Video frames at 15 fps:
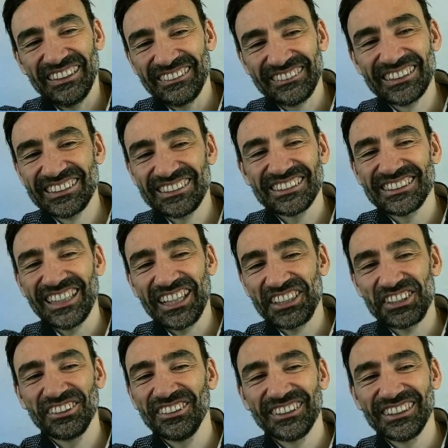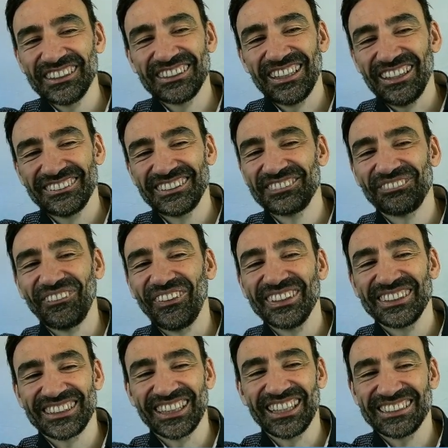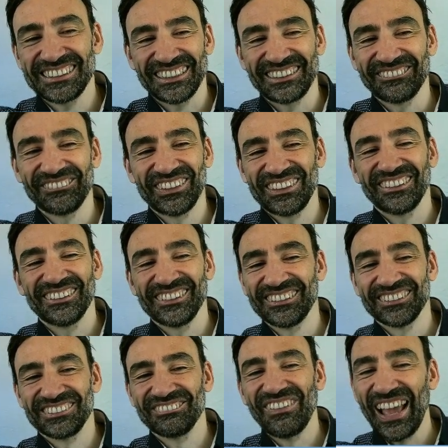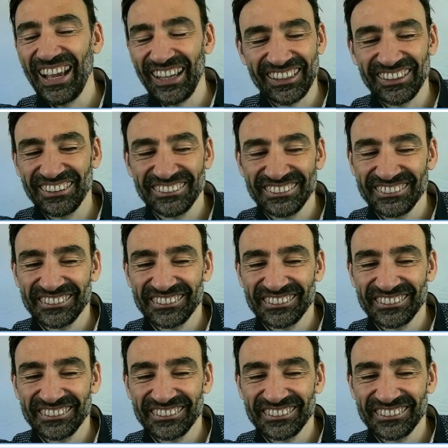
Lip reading: This transaction now at this point says that Bitcoin goes back.